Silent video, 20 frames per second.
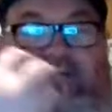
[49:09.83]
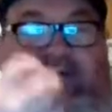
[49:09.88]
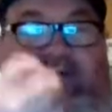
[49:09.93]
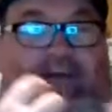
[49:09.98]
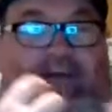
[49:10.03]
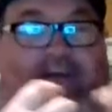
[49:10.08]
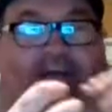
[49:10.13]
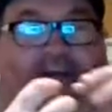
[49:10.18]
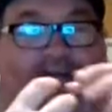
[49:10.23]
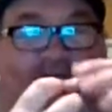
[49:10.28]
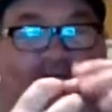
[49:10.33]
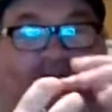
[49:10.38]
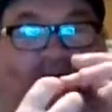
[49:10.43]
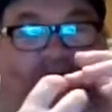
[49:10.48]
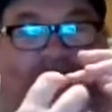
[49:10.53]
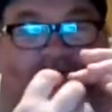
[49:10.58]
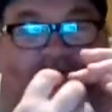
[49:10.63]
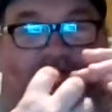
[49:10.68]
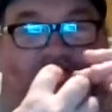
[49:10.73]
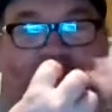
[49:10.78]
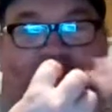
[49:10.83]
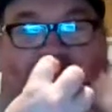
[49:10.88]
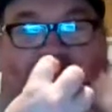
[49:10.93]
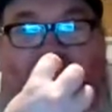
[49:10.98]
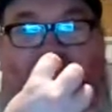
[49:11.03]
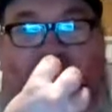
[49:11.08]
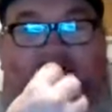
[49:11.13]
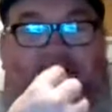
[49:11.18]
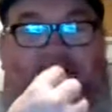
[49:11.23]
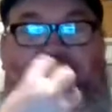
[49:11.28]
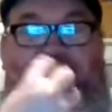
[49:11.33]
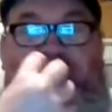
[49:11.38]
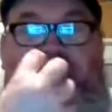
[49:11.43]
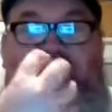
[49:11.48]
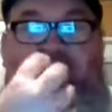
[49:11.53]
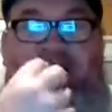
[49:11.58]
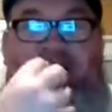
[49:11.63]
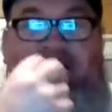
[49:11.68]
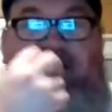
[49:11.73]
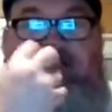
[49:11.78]
and you can but
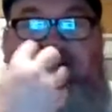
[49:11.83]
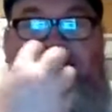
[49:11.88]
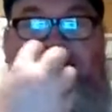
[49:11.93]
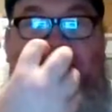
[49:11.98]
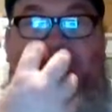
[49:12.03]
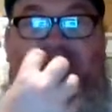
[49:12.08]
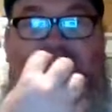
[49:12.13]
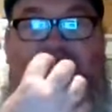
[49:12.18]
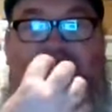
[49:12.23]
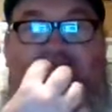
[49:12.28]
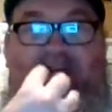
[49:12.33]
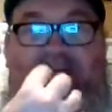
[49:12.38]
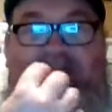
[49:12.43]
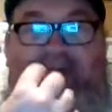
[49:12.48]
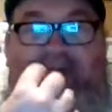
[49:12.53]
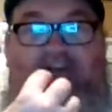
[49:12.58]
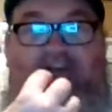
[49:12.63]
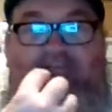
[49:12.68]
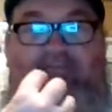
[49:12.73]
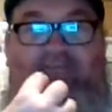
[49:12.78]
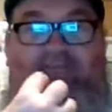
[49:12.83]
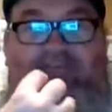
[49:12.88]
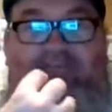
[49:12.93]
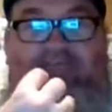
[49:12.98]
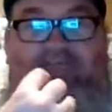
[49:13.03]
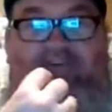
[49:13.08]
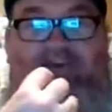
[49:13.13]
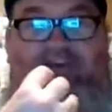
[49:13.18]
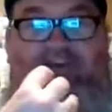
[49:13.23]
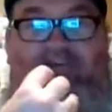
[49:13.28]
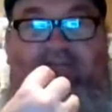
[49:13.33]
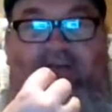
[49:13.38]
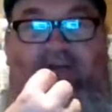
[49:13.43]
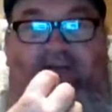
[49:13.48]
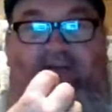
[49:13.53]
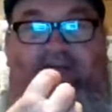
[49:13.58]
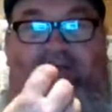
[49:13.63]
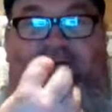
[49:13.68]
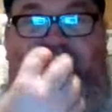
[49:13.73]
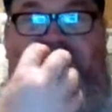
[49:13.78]
it has a mouthpiece that goes over it, right?
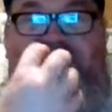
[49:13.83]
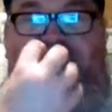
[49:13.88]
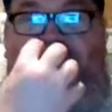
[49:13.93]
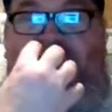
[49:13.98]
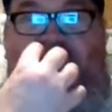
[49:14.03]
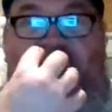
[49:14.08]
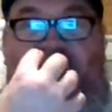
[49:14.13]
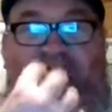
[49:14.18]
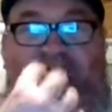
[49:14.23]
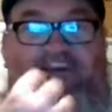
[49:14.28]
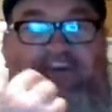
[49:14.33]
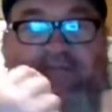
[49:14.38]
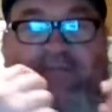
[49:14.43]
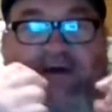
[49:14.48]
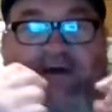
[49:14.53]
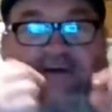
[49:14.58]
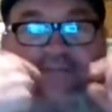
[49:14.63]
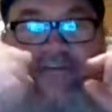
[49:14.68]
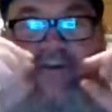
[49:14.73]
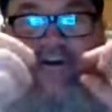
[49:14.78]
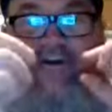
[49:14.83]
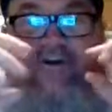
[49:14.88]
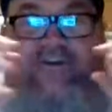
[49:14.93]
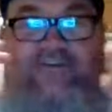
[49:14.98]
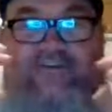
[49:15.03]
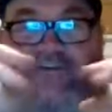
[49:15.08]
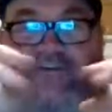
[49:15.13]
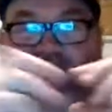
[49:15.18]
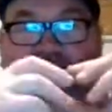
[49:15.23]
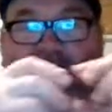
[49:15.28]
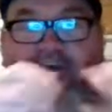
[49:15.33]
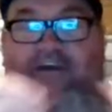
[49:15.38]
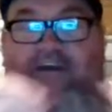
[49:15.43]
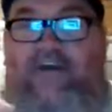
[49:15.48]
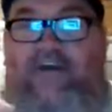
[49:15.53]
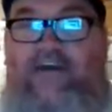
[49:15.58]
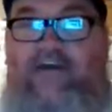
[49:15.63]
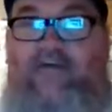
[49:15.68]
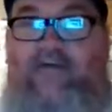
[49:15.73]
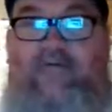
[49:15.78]
That just goes into your mouth. It hooks on.
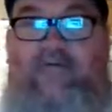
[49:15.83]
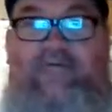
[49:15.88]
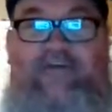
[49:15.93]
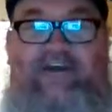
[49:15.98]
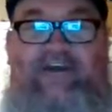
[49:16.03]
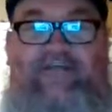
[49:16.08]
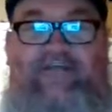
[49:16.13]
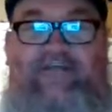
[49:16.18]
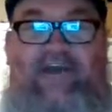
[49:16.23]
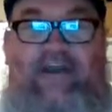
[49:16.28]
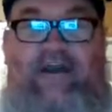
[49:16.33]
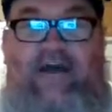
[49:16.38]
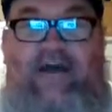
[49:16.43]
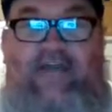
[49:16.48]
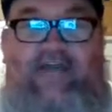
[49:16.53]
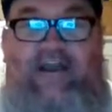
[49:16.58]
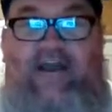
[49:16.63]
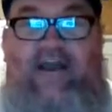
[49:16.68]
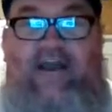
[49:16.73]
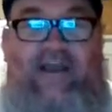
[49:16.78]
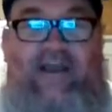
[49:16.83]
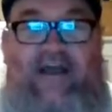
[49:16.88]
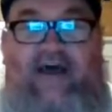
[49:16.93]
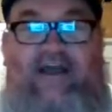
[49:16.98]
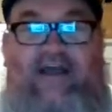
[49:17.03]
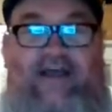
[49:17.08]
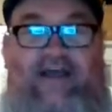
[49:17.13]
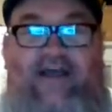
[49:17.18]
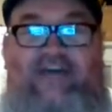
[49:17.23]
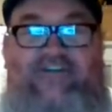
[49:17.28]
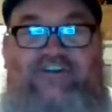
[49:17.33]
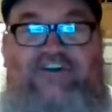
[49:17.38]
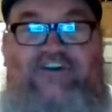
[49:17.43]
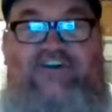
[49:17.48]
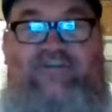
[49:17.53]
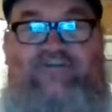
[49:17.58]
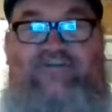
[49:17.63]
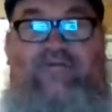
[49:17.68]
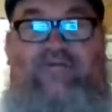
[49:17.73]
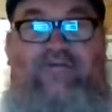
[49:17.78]
Well, the thing that I got last year
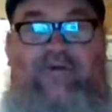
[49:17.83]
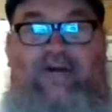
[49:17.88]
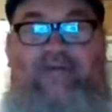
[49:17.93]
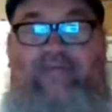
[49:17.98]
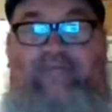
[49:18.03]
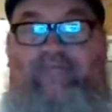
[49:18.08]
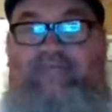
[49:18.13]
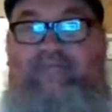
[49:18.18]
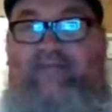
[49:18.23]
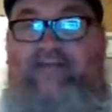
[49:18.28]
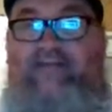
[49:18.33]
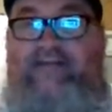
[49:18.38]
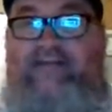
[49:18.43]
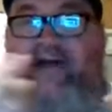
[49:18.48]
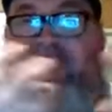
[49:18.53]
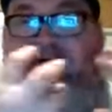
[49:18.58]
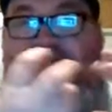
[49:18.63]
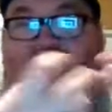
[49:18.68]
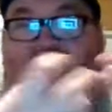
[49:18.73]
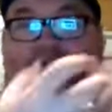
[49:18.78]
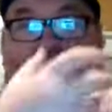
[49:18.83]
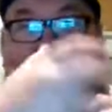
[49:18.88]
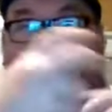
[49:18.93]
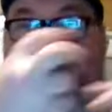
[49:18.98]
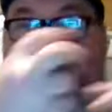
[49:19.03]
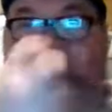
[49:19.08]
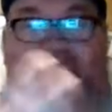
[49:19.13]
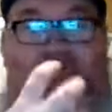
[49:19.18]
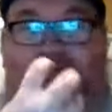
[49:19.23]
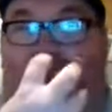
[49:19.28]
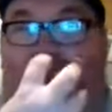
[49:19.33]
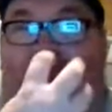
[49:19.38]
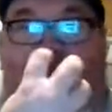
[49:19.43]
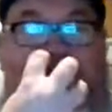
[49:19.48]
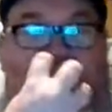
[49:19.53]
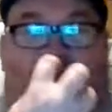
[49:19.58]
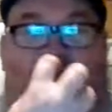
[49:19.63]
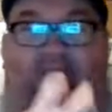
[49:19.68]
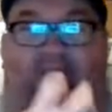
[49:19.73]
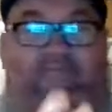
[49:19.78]
for it, because I have the one that's built with
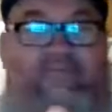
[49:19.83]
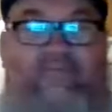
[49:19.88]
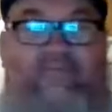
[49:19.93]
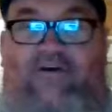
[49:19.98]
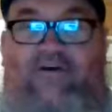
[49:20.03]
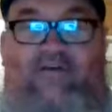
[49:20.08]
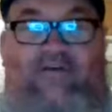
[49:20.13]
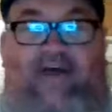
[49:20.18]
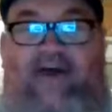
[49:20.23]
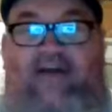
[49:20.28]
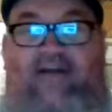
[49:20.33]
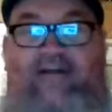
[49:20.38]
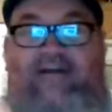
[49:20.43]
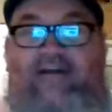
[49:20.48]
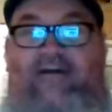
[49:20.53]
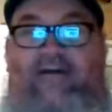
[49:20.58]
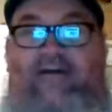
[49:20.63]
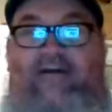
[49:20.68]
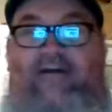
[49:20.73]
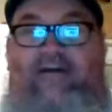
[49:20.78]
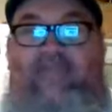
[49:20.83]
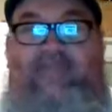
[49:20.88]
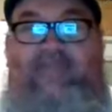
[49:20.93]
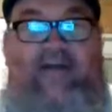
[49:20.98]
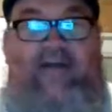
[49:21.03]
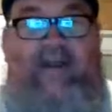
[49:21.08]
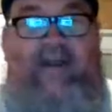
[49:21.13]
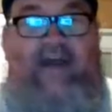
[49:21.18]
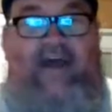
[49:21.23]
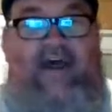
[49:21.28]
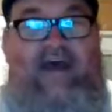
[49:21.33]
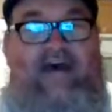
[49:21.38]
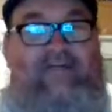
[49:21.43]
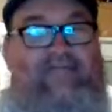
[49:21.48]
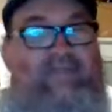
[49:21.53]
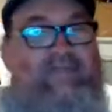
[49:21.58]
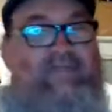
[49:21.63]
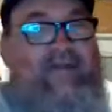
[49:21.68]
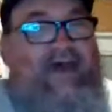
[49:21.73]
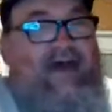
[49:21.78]
that comes with all that. Then I have a
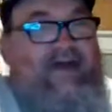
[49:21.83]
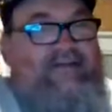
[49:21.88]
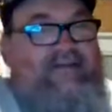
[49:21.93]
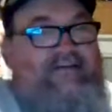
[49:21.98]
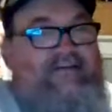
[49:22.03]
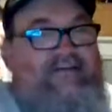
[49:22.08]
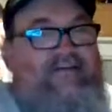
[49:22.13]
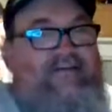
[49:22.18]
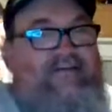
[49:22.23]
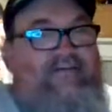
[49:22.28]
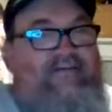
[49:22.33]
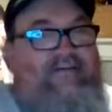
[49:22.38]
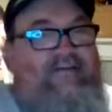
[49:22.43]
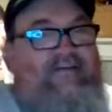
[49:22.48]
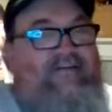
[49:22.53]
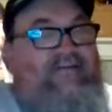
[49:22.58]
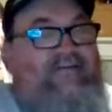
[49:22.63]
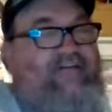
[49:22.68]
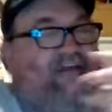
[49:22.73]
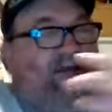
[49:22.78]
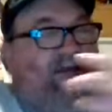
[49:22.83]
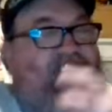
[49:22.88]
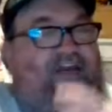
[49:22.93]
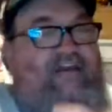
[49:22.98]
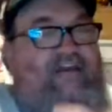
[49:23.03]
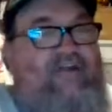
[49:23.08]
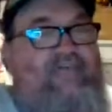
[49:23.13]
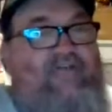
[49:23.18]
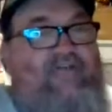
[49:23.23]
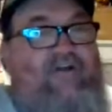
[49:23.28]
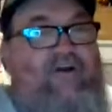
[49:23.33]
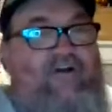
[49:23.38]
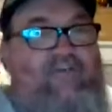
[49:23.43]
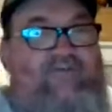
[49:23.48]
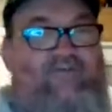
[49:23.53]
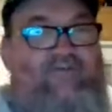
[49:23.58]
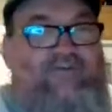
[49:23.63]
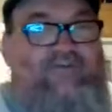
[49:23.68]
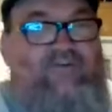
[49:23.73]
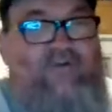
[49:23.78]
mask that I can put on for
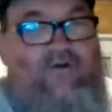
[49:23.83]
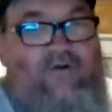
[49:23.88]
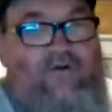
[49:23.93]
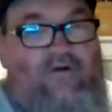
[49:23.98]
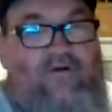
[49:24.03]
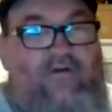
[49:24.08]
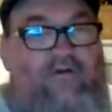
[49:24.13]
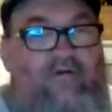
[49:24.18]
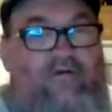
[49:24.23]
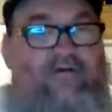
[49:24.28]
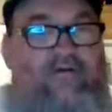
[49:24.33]
snorkel